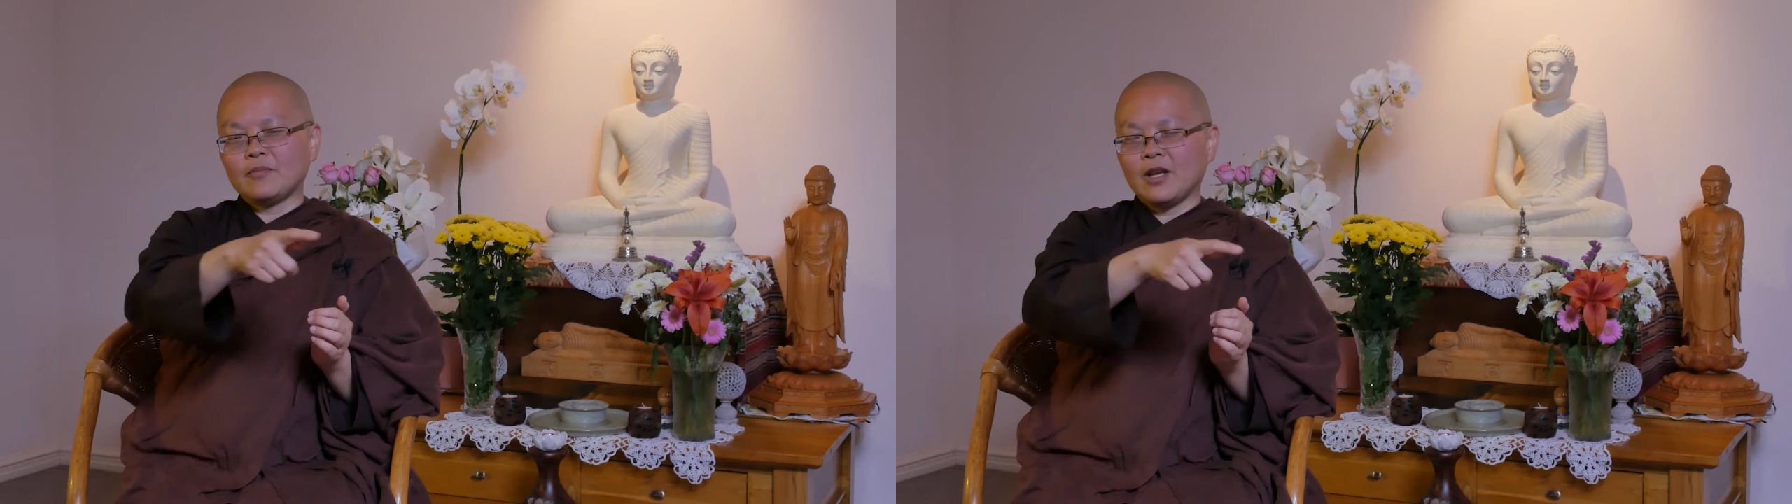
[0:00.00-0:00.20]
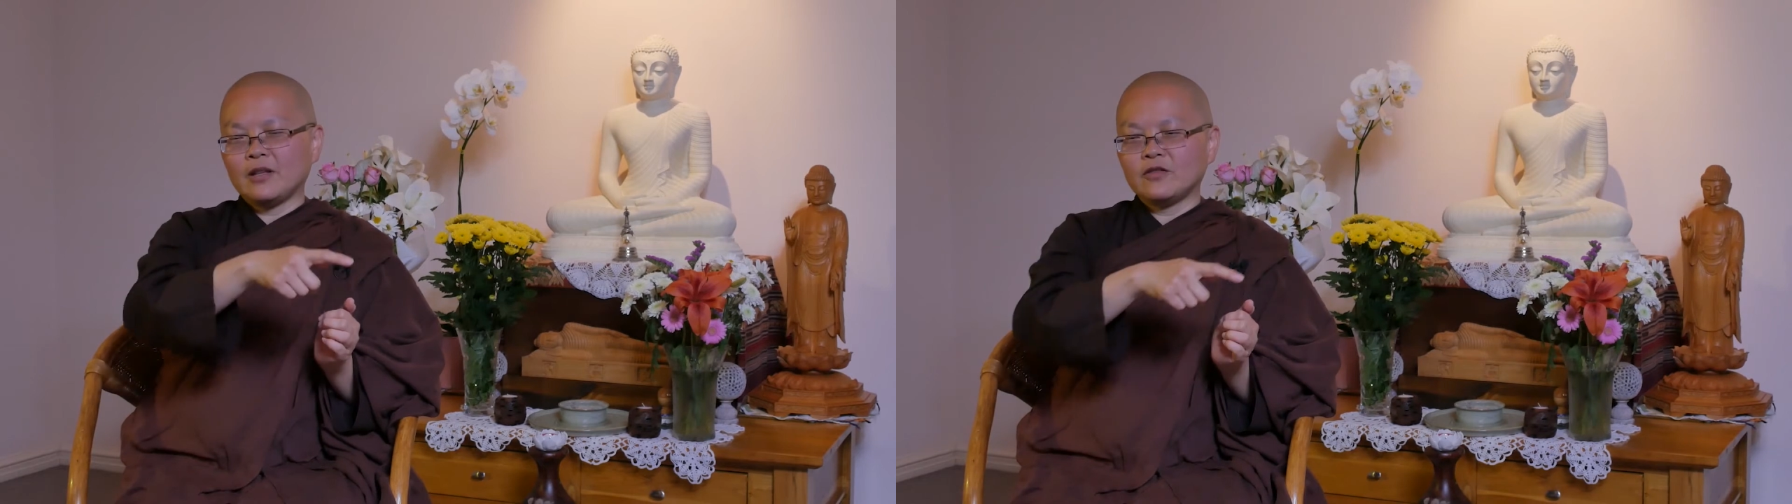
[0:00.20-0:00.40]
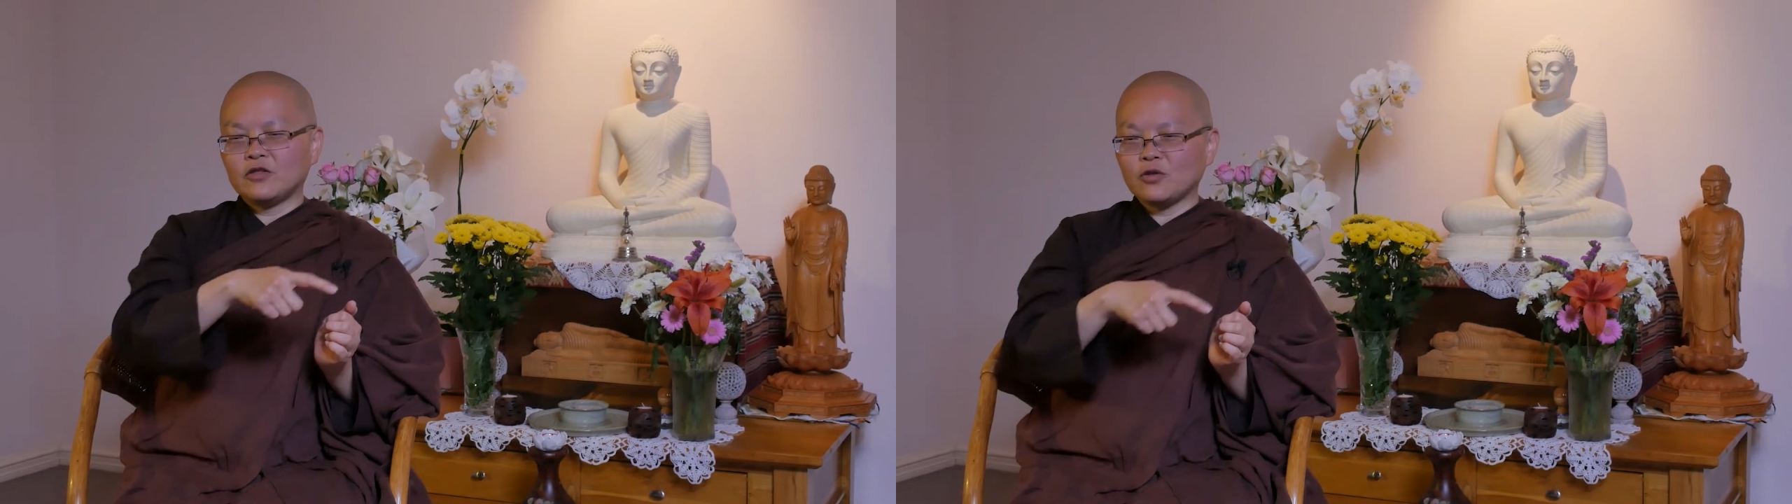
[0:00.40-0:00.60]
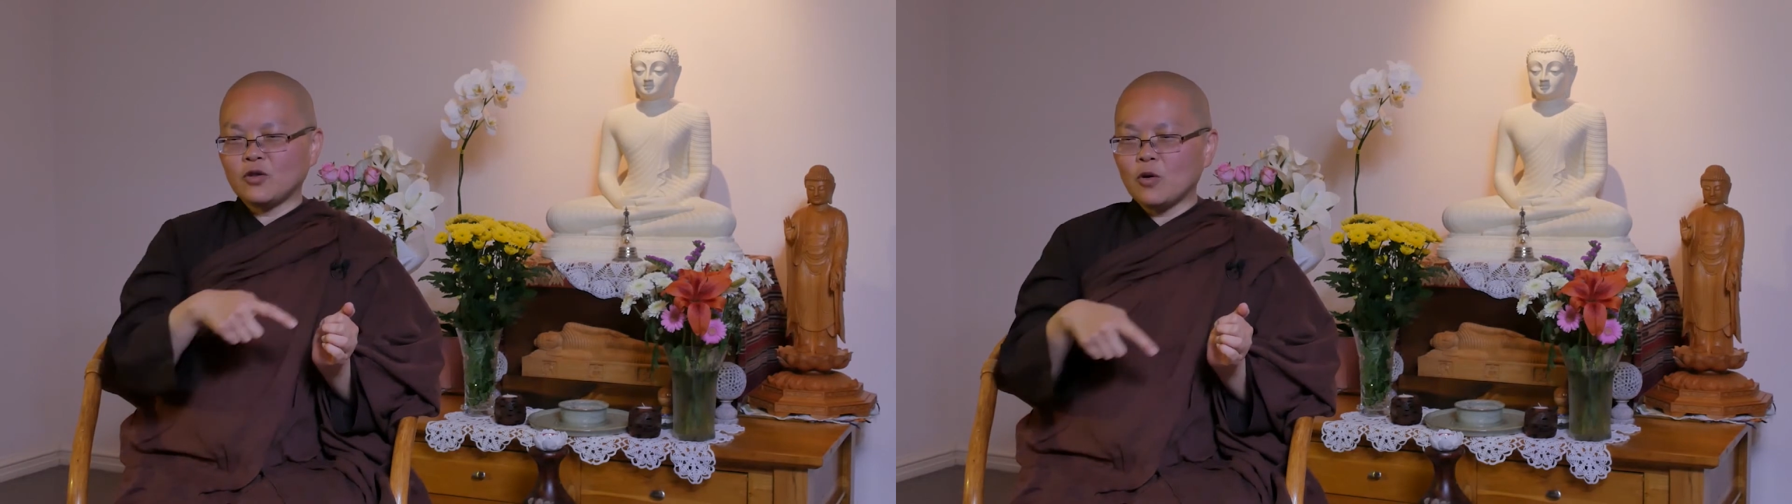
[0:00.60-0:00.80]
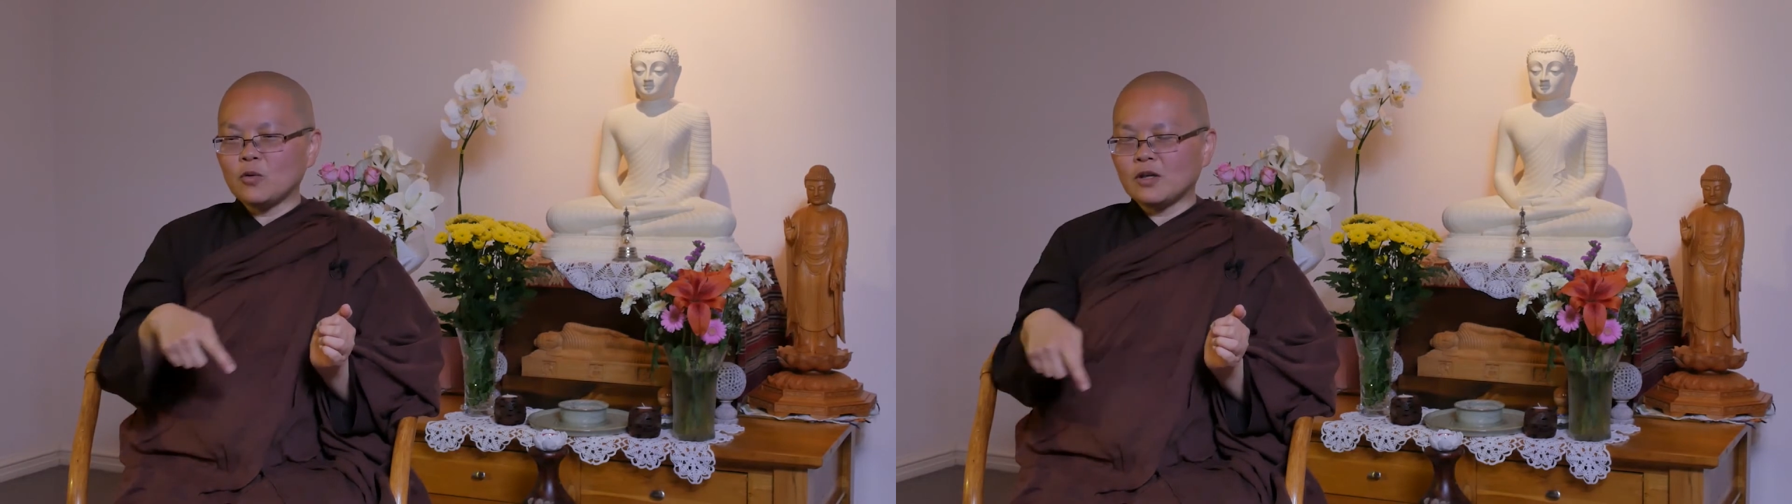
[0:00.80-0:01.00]
then to
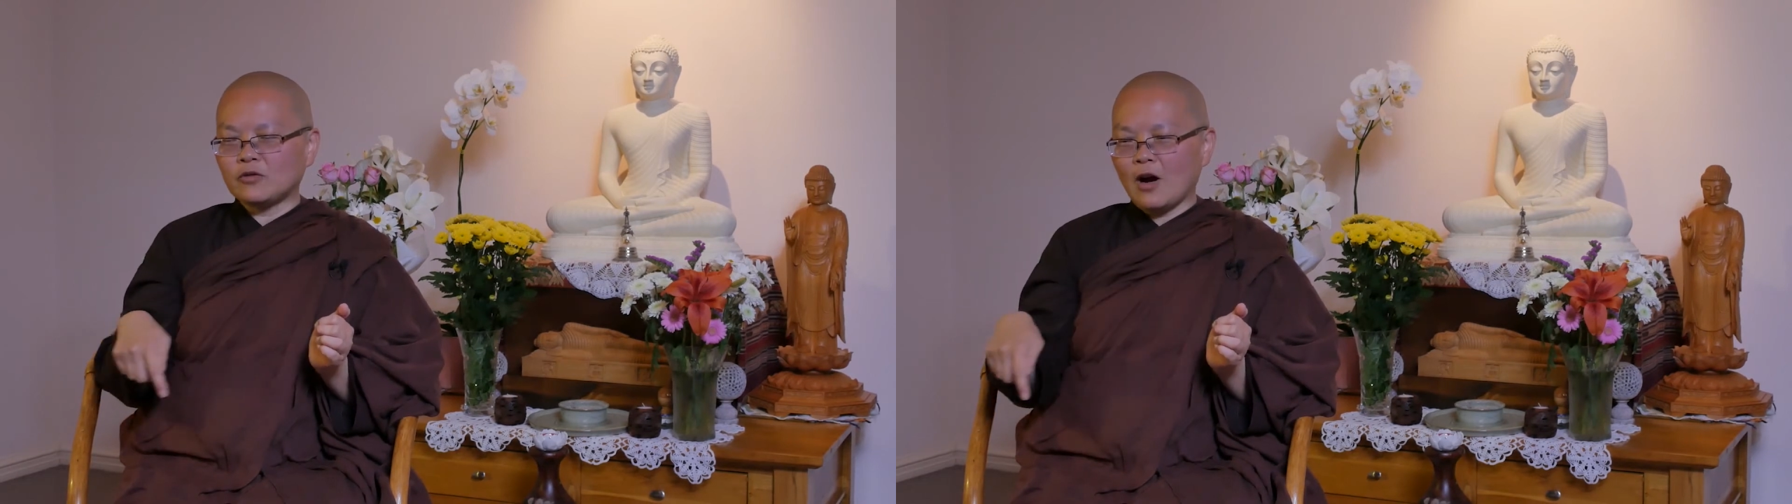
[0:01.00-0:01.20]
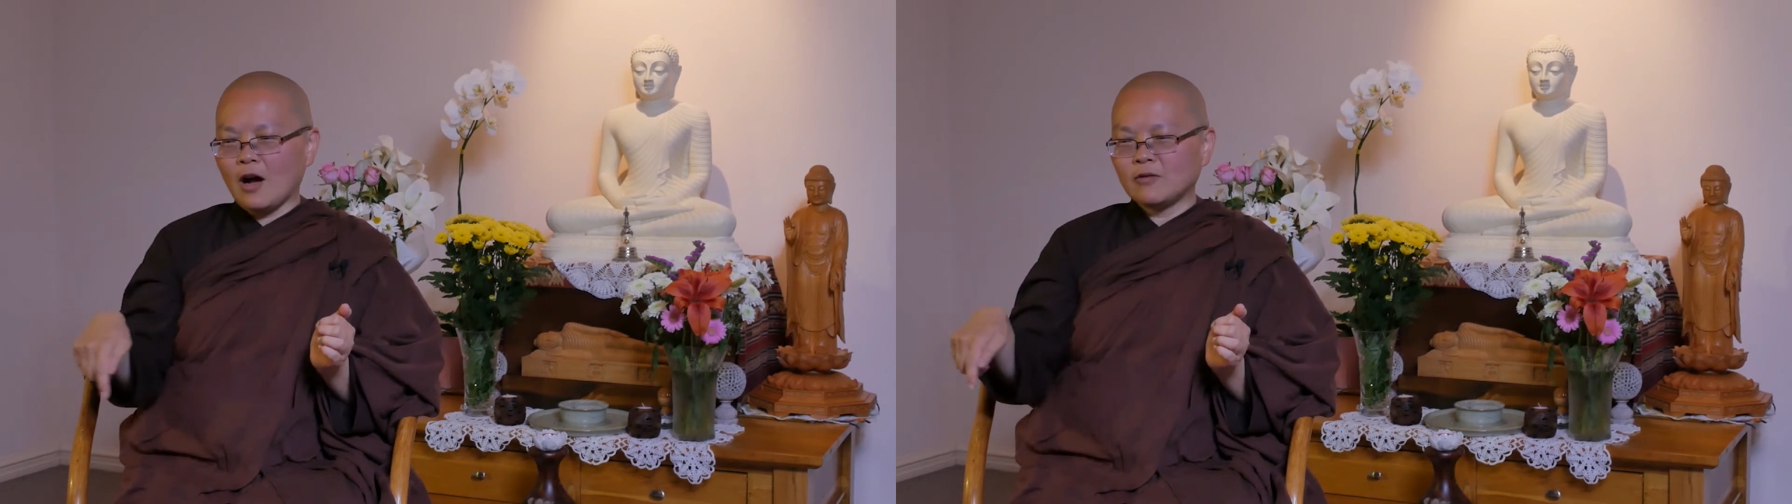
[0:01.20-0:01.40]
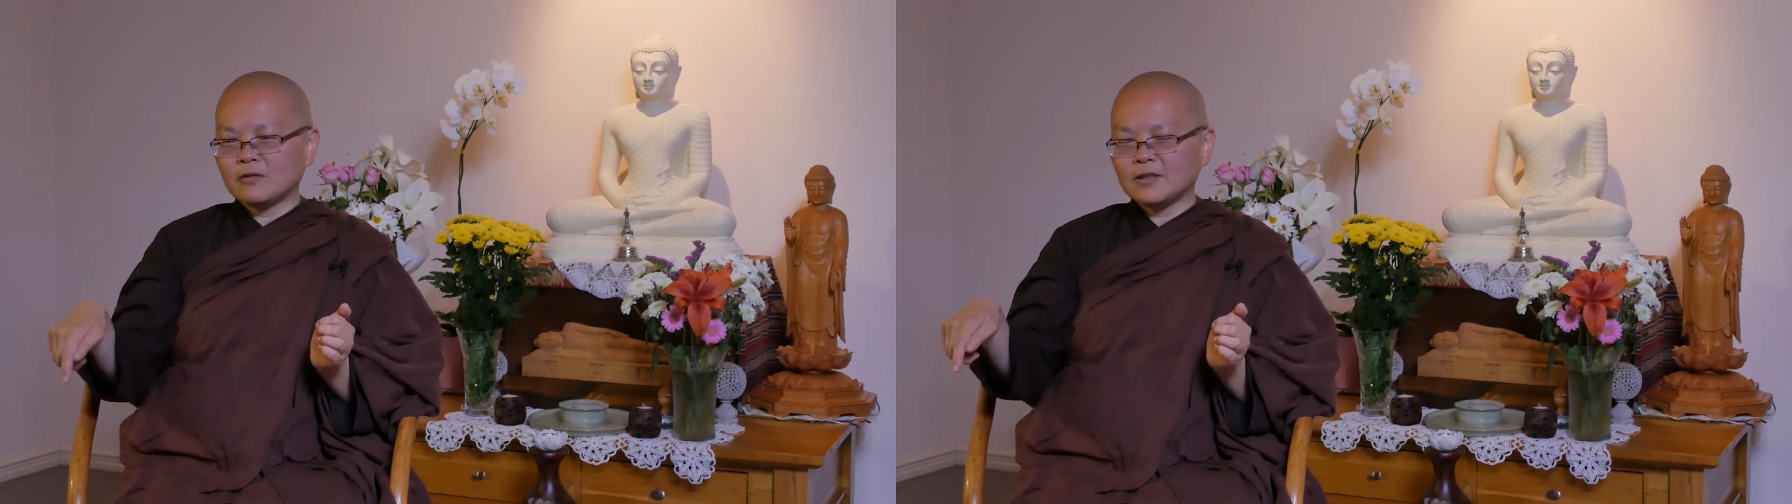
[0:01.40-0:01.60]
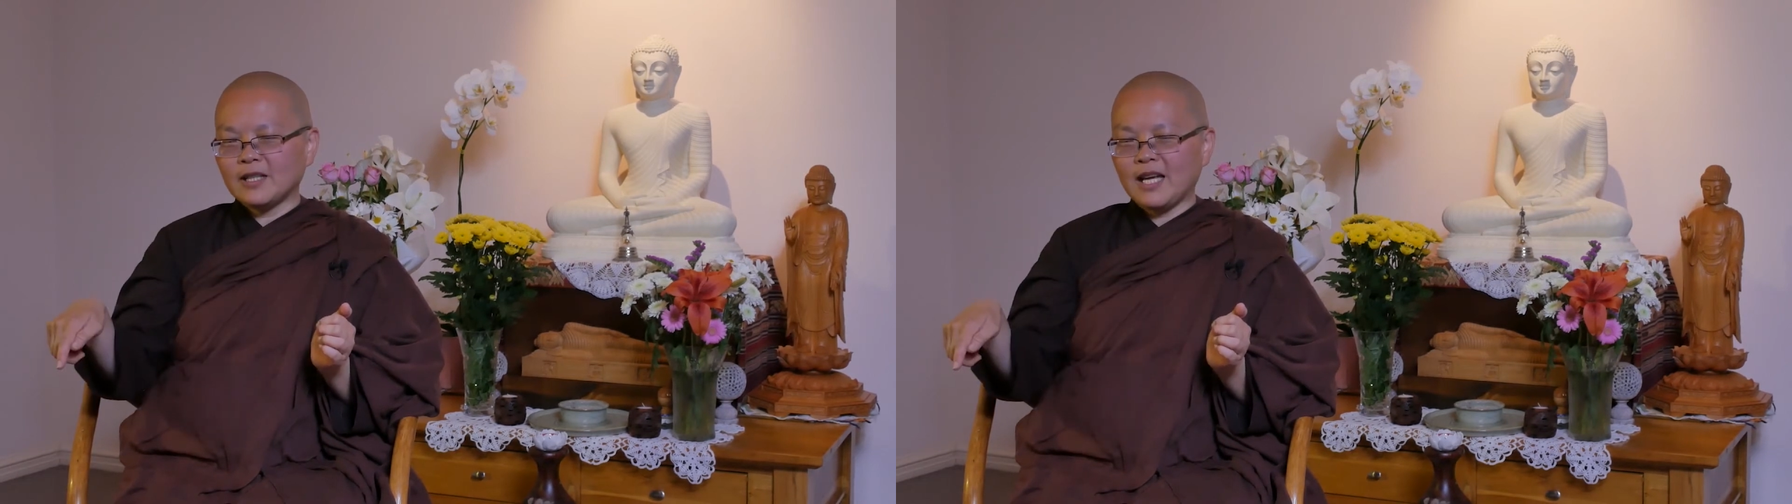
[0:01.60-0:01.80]
go around